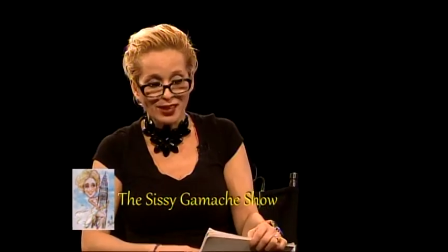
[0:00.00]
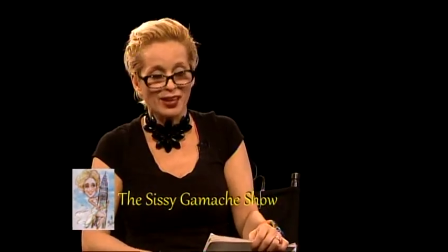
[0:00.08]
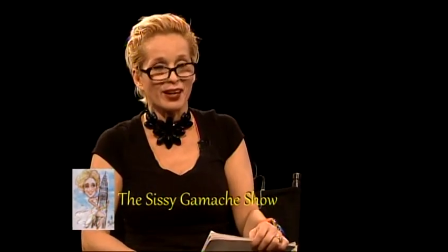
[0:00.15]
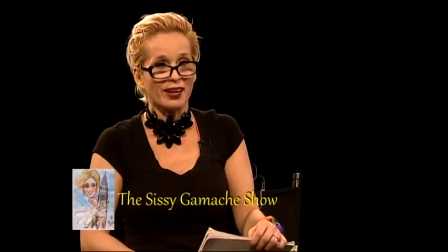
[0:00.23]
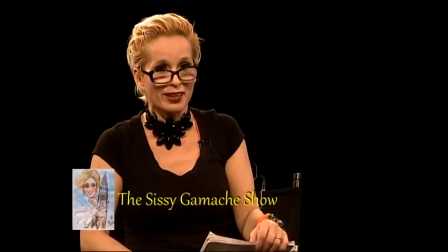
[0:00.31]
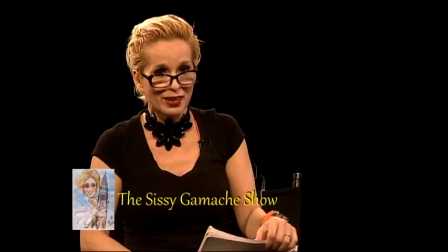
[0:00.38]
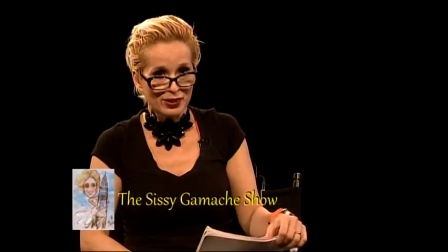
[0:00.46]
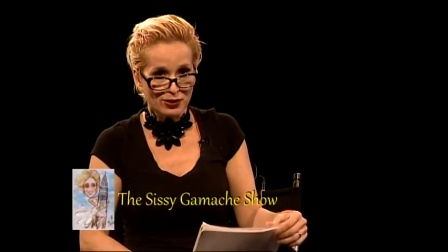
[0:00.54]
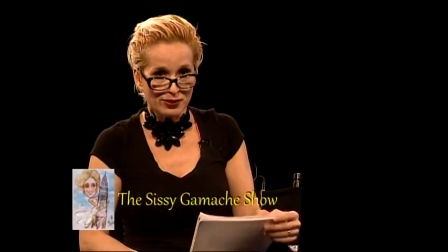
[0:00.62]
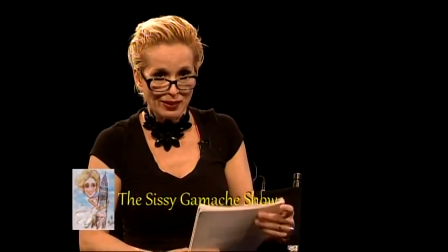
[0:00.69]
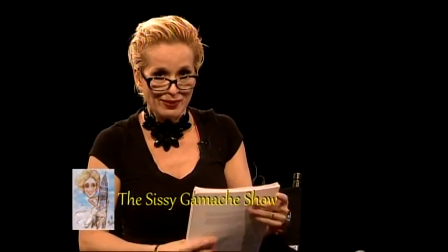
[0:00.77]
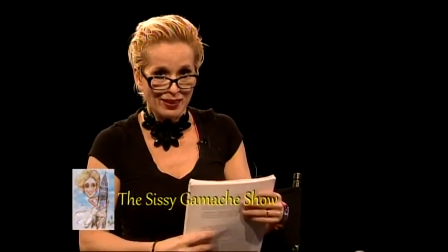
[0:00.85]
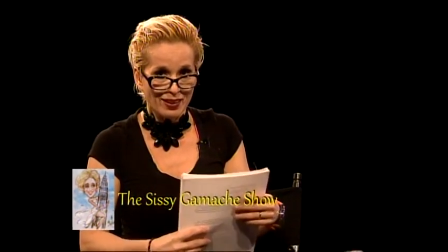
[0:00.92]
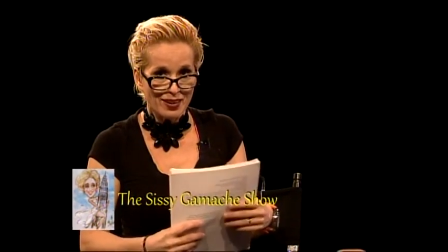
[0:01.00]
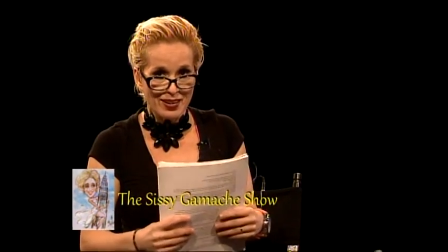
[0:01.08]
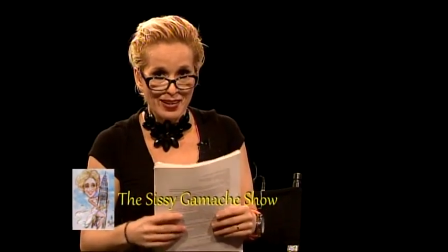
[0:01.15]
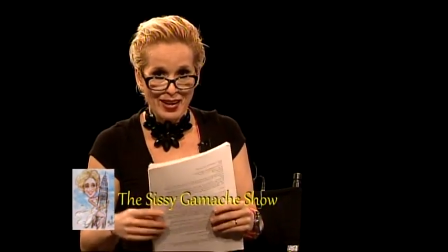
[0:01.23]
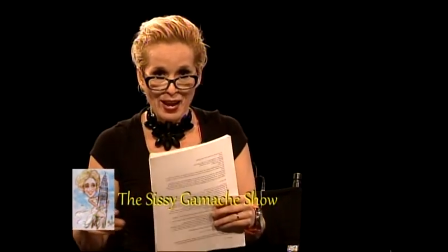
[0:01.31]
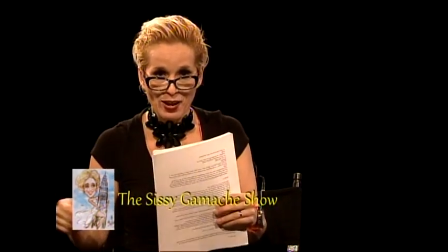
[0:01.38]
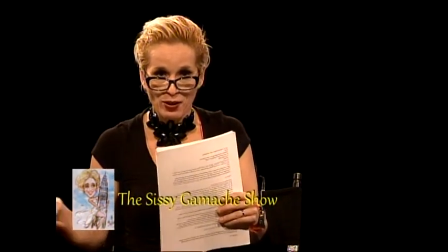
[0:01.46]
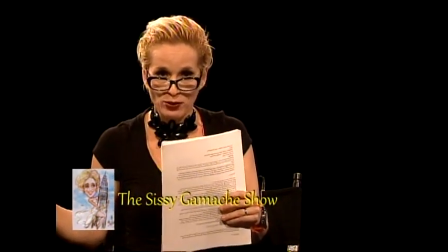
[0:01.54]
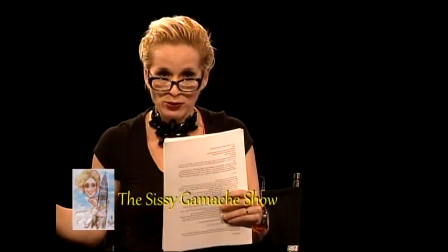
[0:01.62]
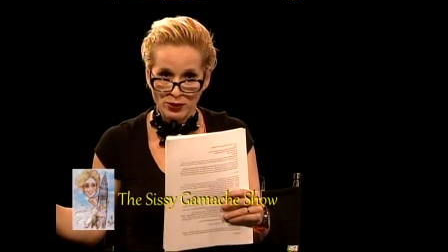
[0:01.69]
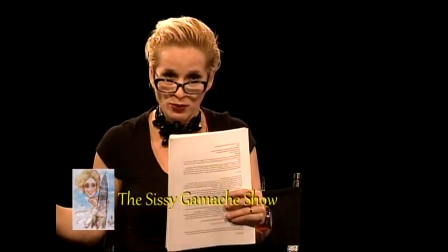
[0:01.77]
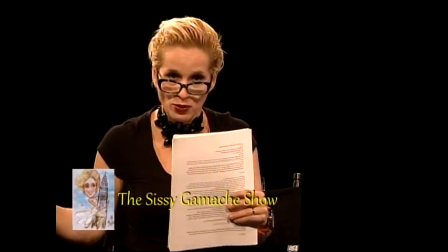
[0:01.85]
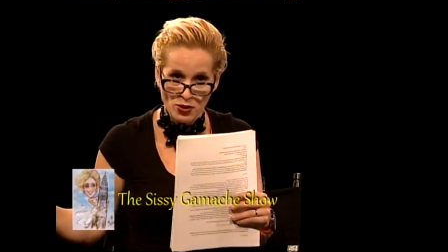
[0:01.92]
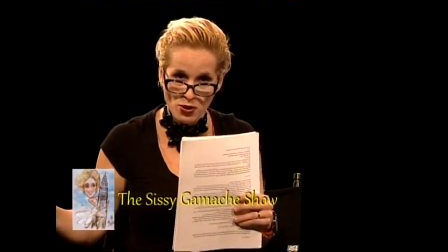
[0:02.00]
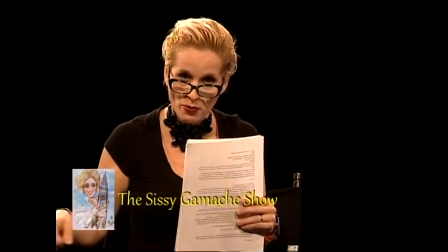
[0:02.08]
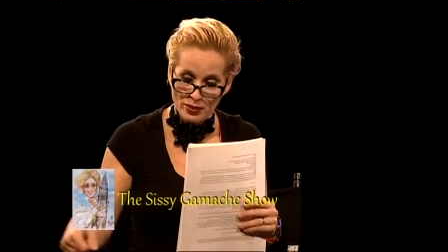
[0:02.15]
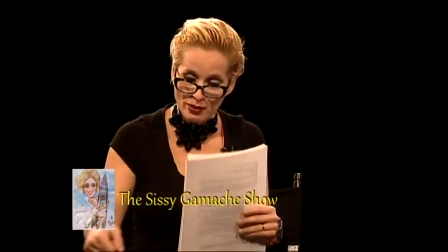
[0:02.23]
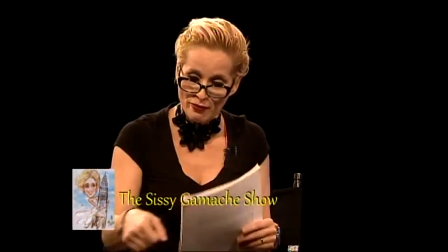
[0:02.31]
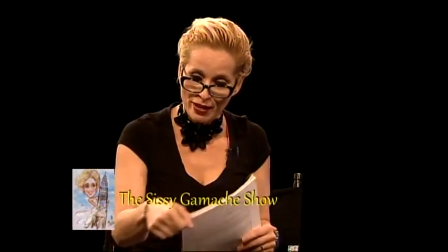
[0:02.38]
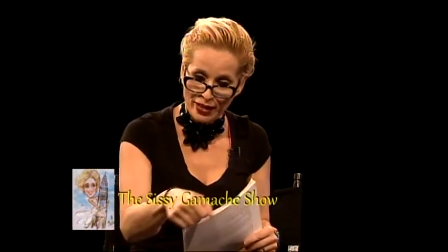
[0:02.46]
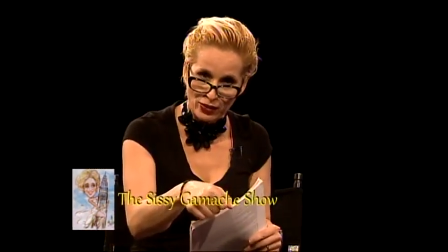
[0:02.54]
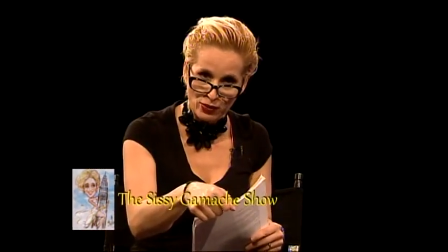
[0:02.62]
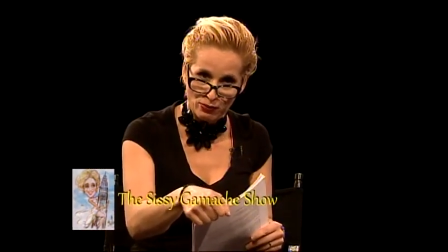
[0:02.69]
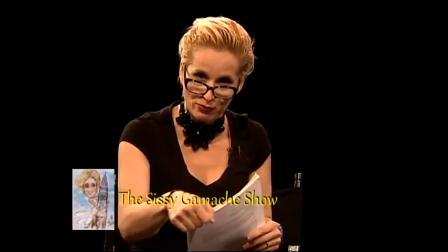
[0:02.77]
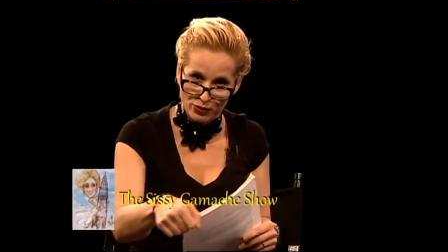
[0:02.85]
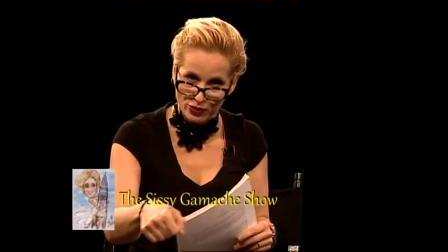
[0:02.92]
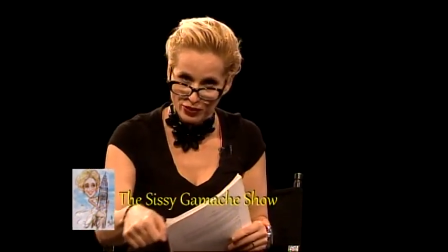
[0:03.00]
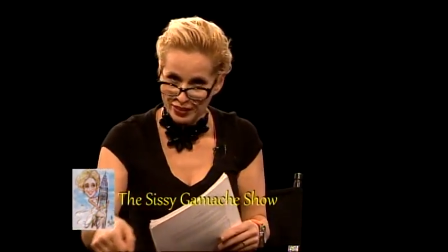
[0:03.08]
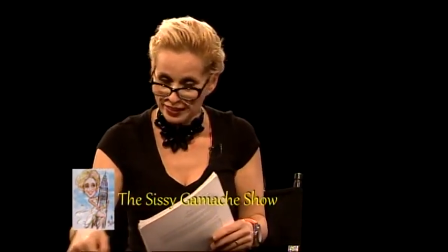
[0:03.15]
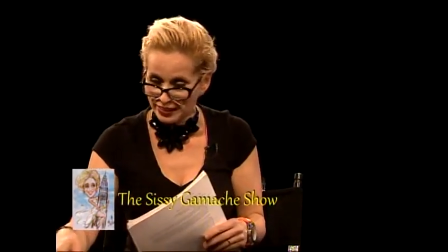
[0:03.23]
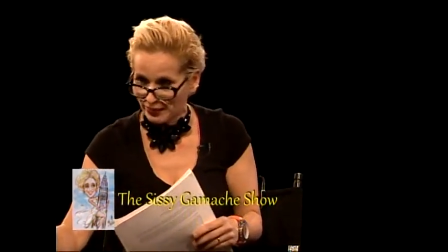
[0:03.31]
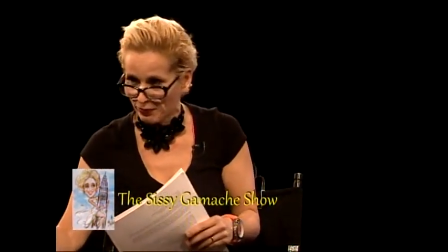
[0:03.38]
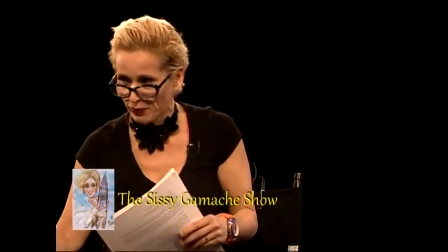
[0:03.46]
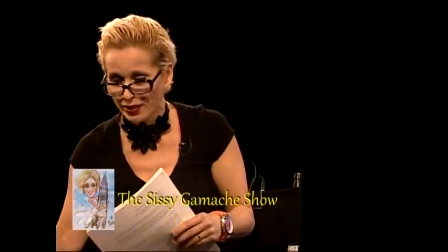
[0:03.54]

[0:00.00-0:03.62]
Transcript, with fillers: Huh. Sometimes the cleaning guy goes and go with the vacuum.